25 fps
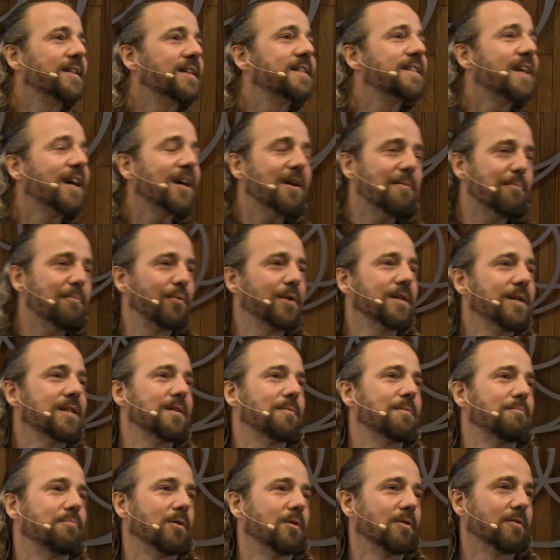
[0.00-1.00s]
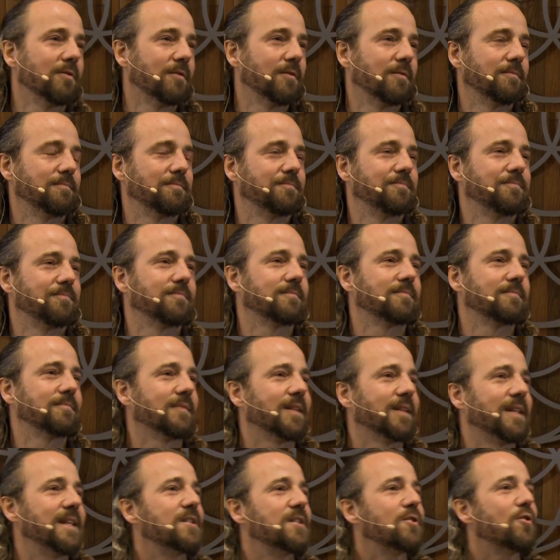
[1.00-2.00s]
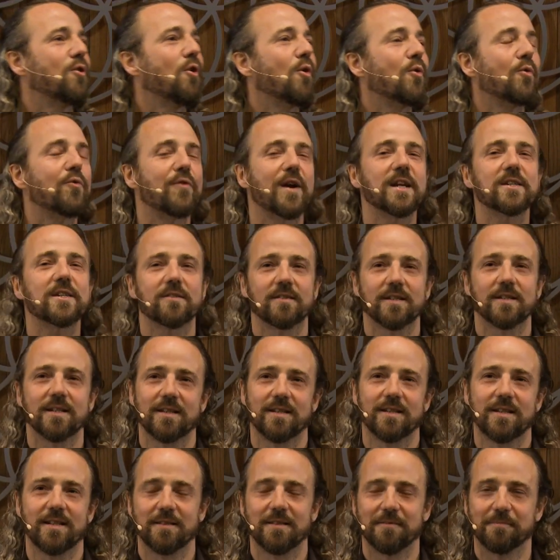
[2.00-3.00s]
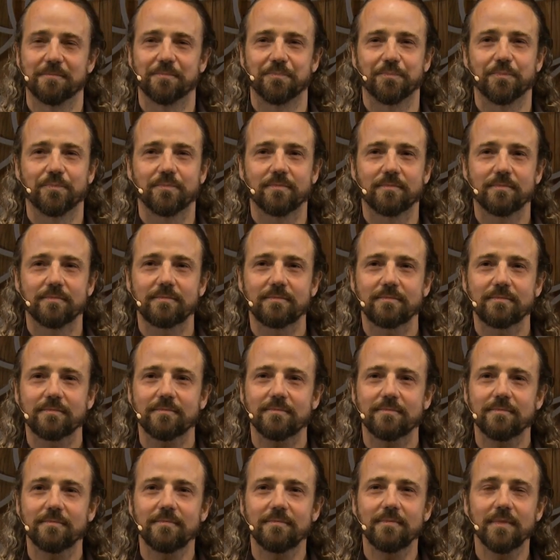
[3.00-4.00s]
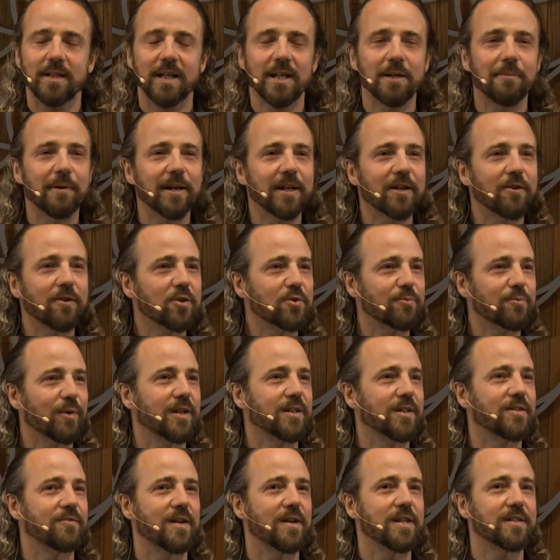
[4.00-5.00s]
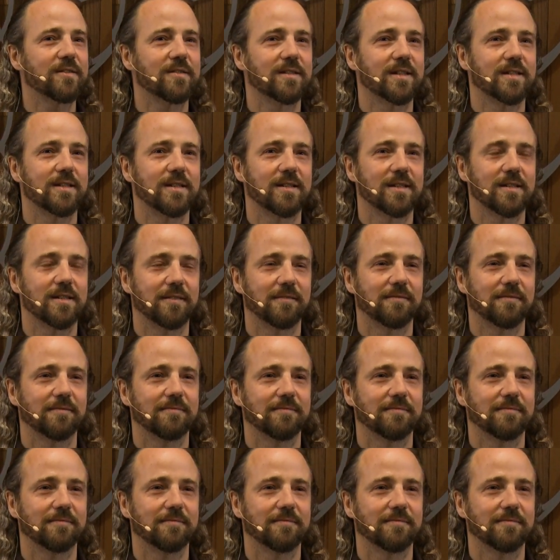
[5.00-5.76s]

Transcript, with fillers: Second principle is called resonance. Anybody knows what is resonance?